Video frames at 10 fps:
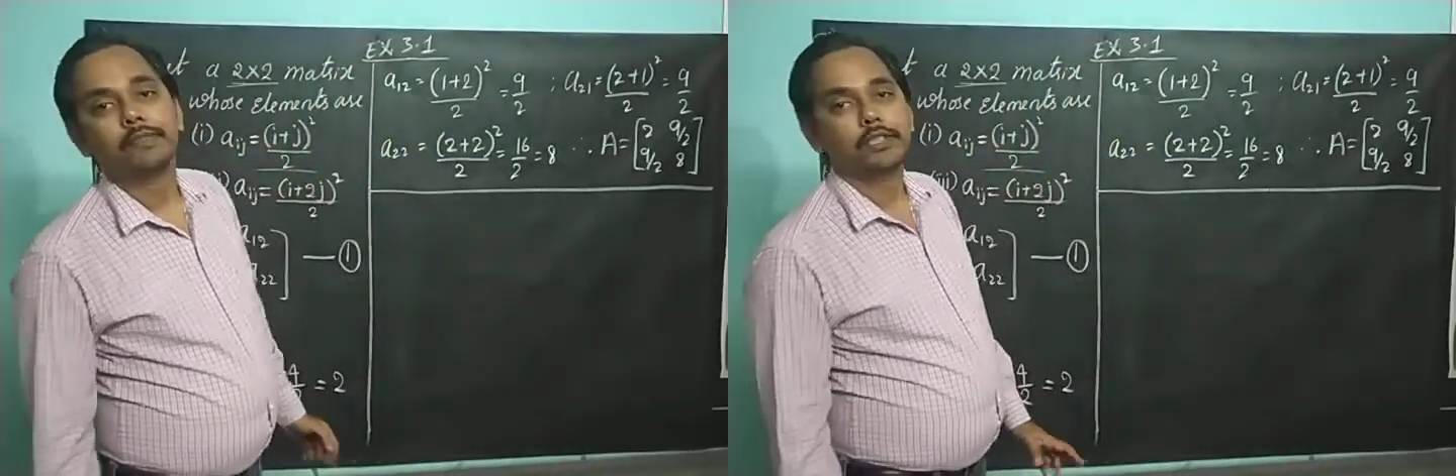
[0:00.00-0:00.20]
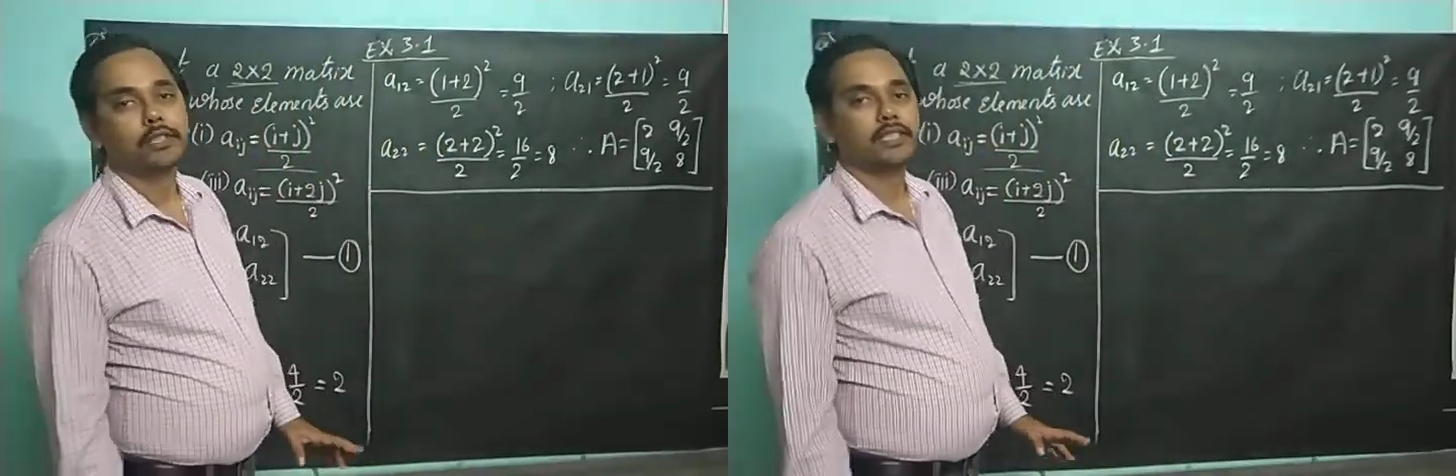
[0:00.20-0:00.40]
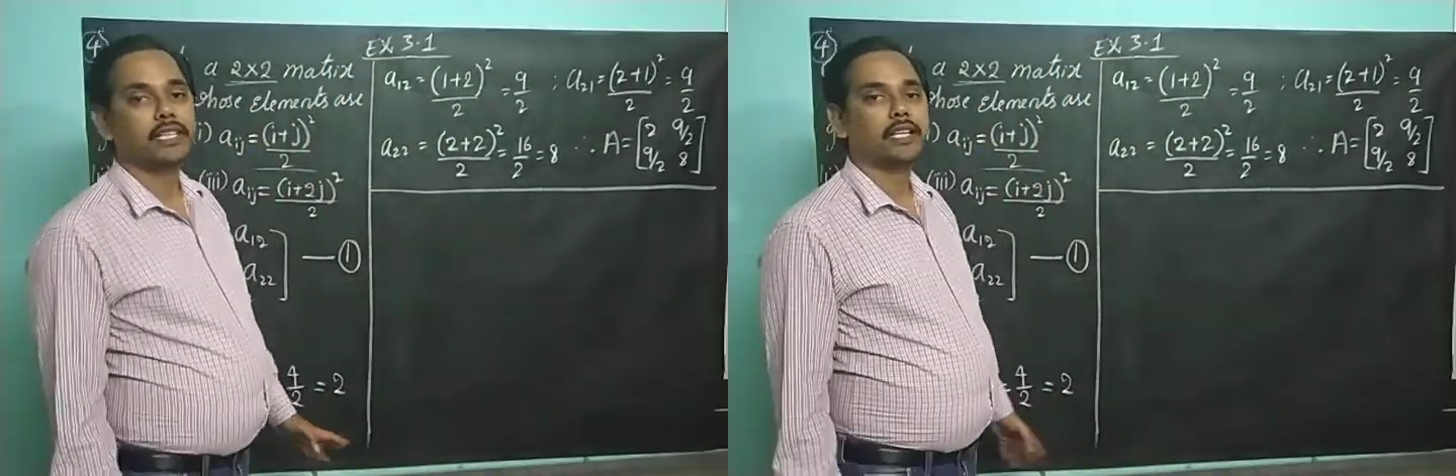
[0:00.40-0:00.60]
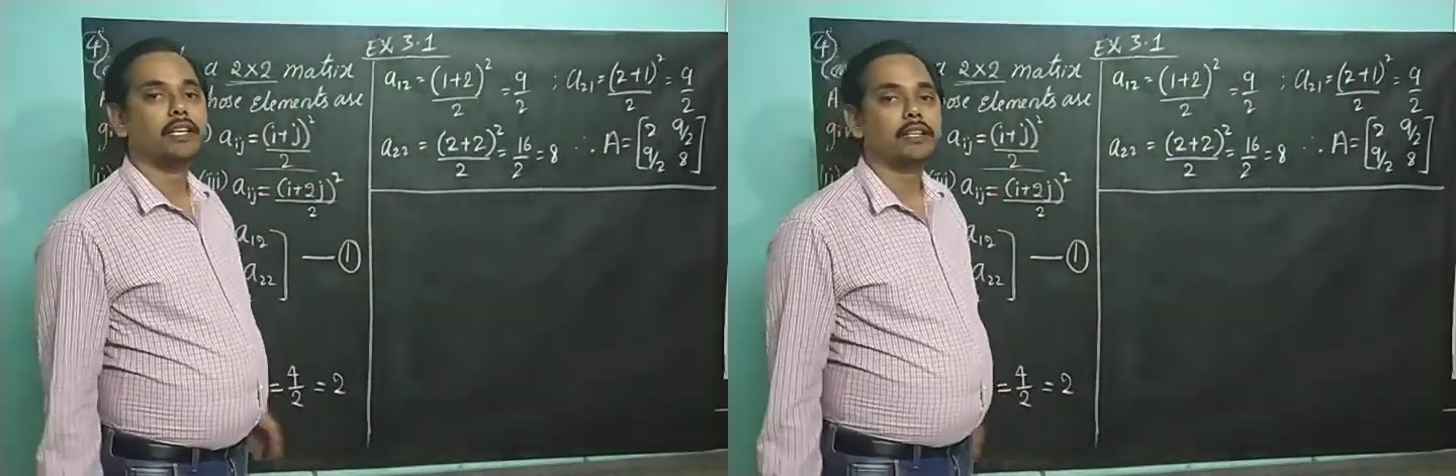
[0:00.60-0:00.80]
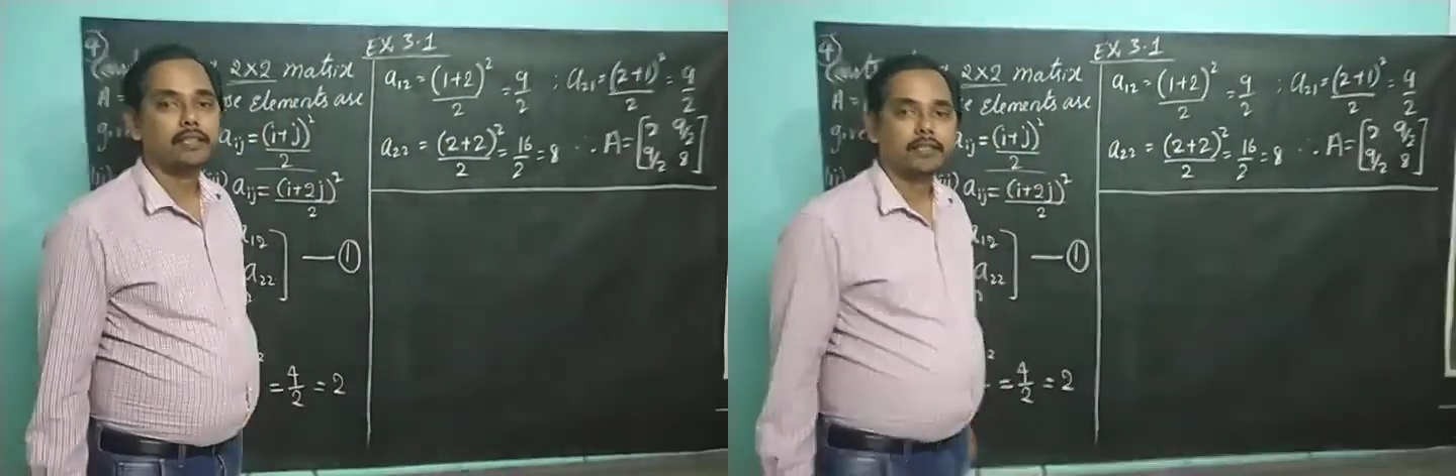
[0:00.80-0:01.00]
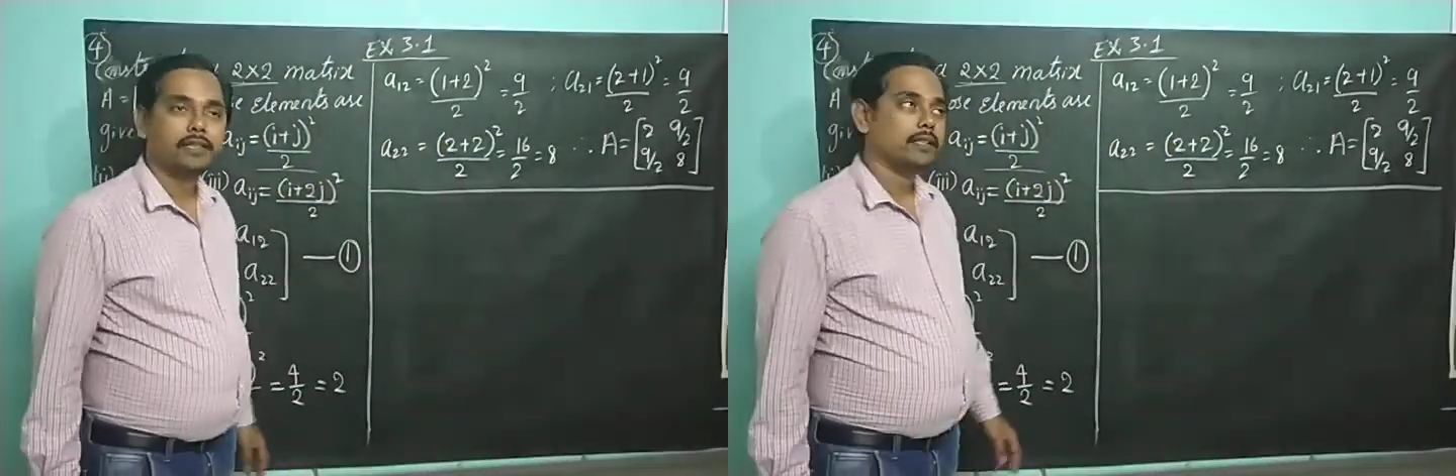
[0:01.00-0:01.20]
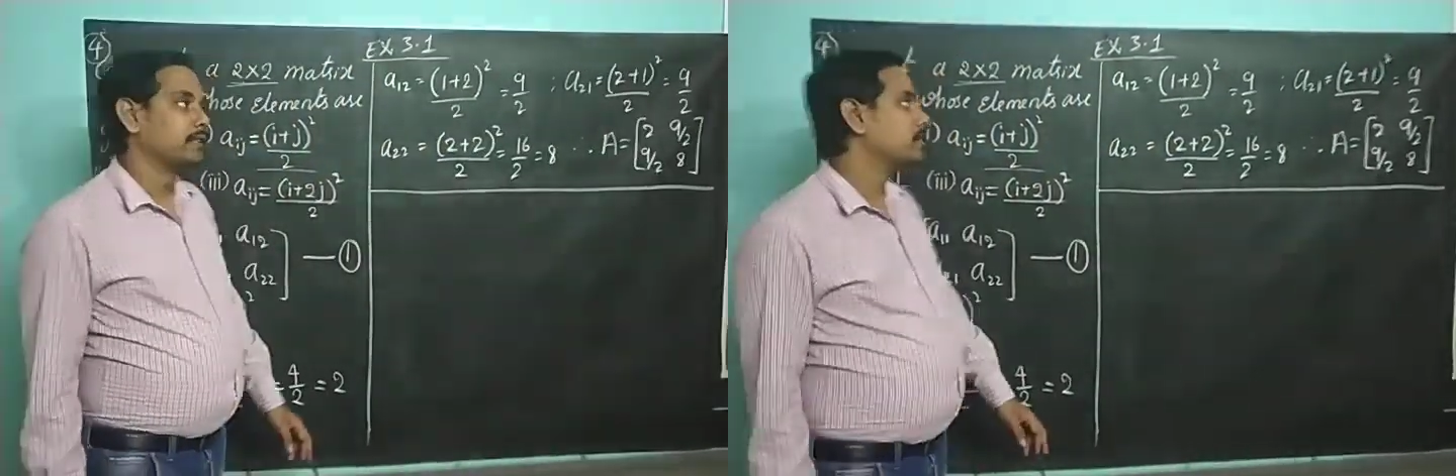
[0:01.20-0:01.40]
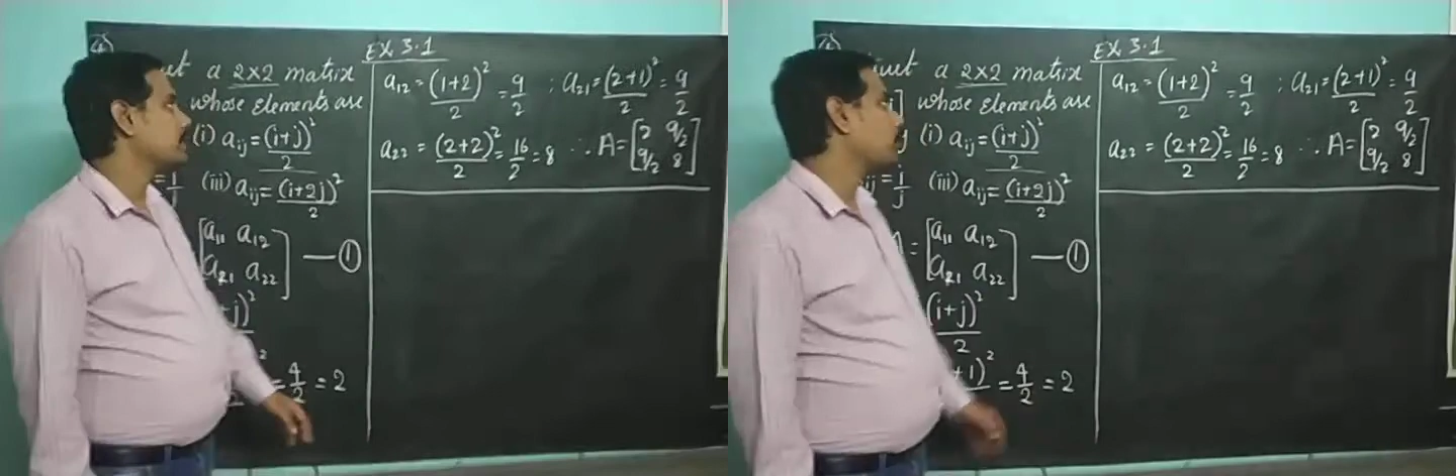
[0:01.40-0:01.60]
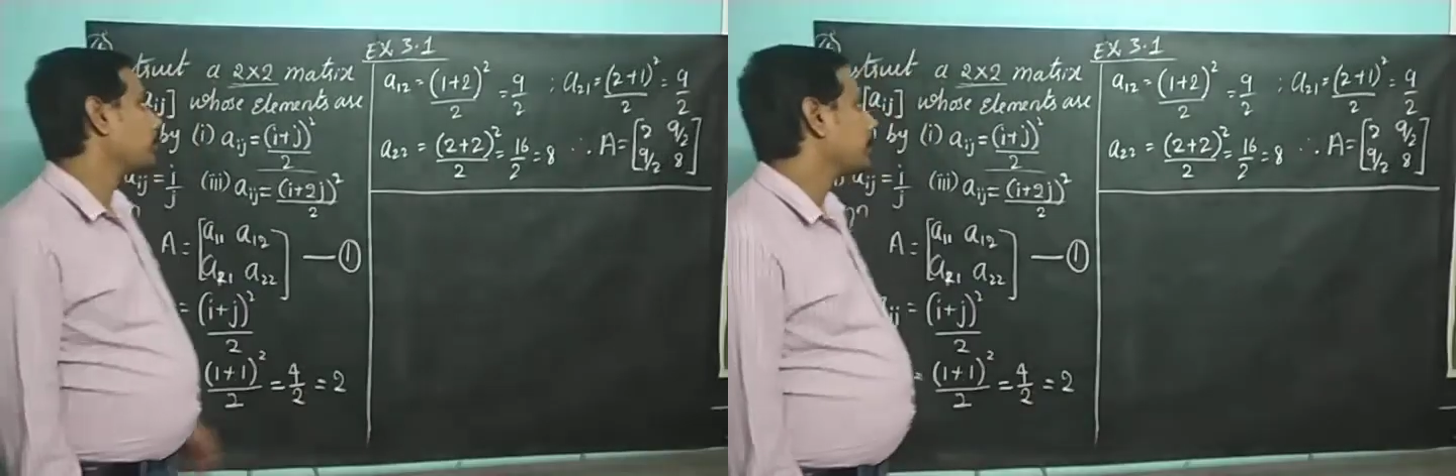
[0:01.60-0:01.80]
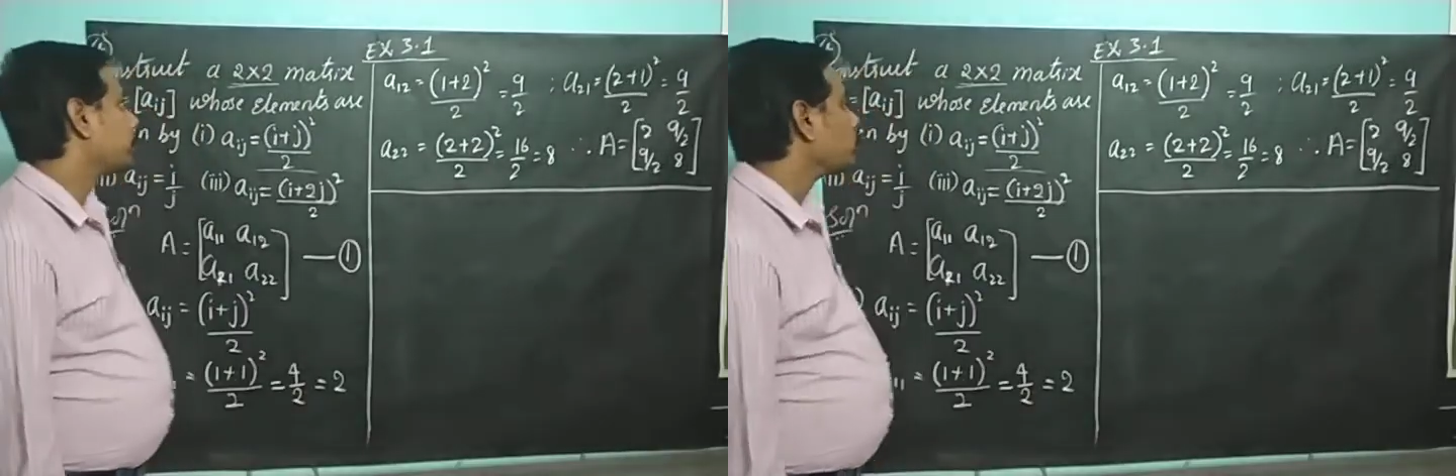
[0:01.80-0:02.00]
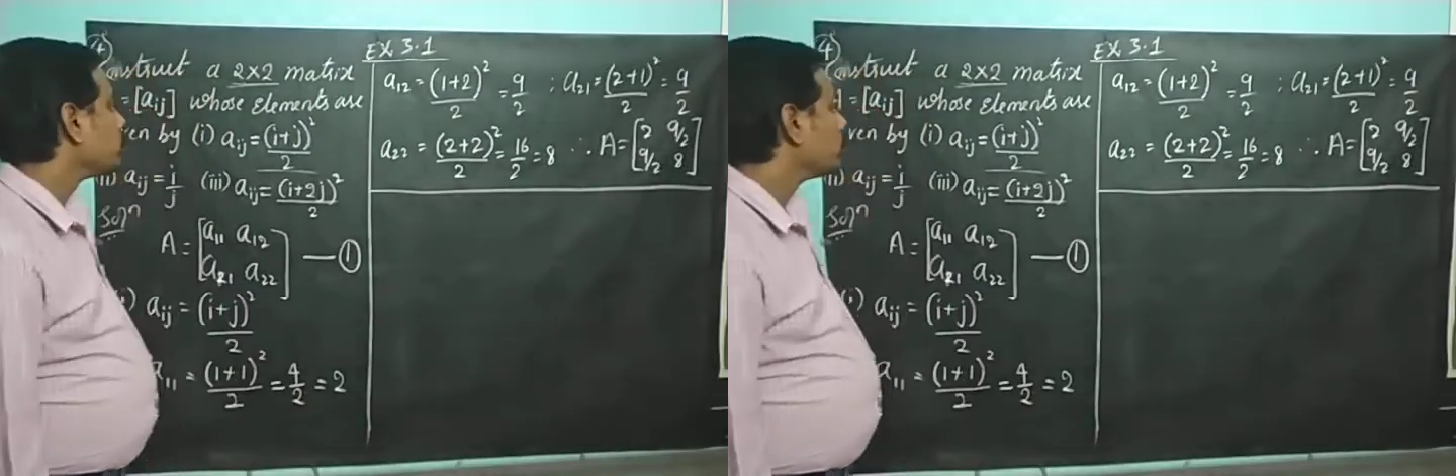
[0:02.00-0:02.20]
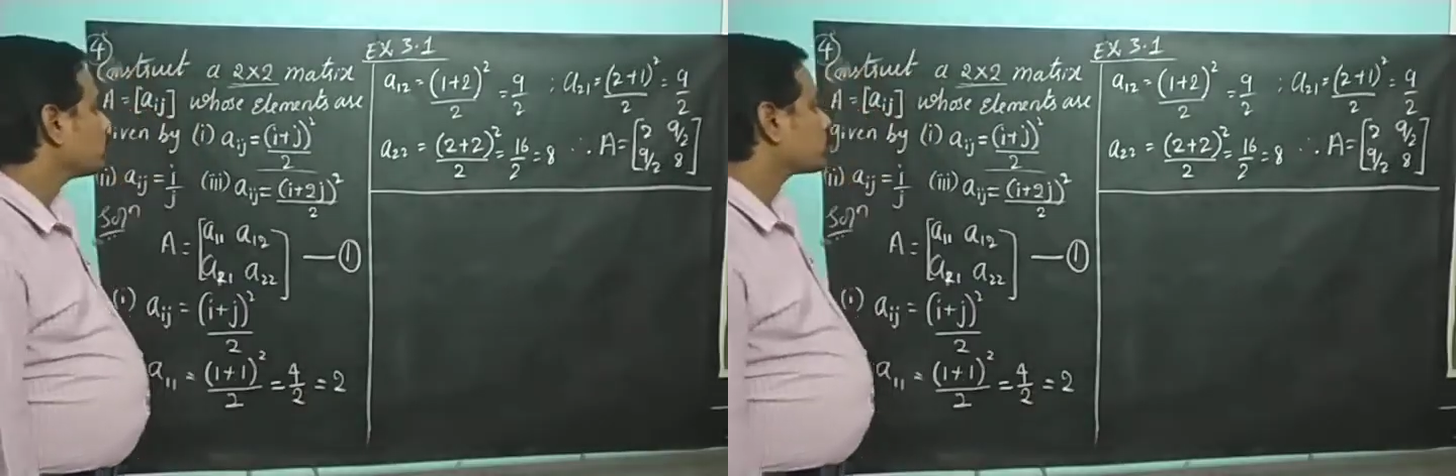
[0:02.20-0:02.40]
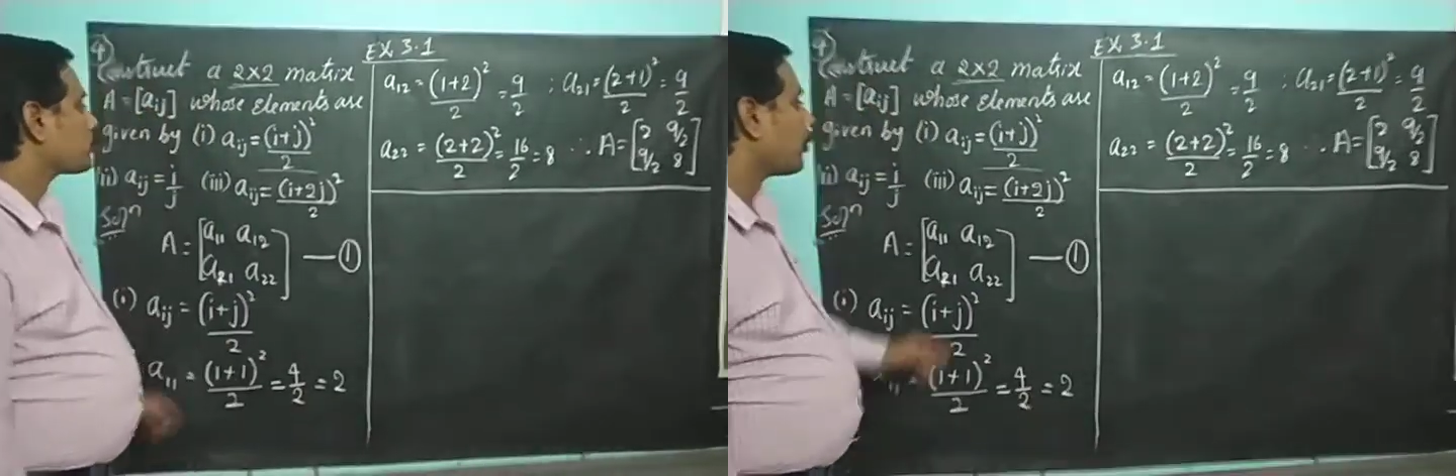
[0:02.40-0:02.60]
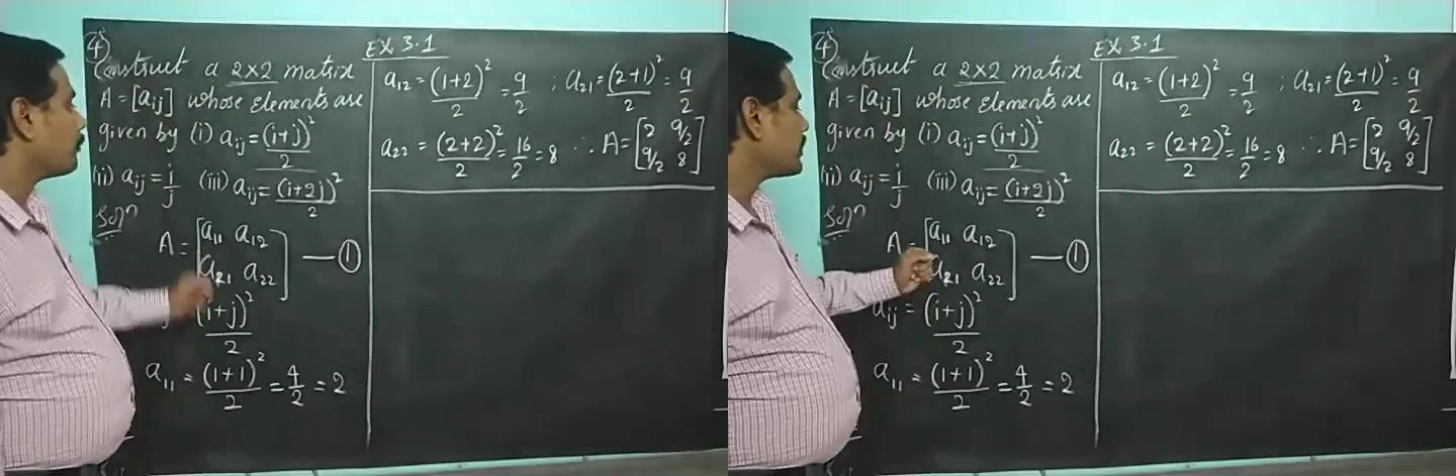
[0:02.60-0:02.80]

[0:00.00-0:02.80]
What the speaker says: So is that clear? This is how we need to solve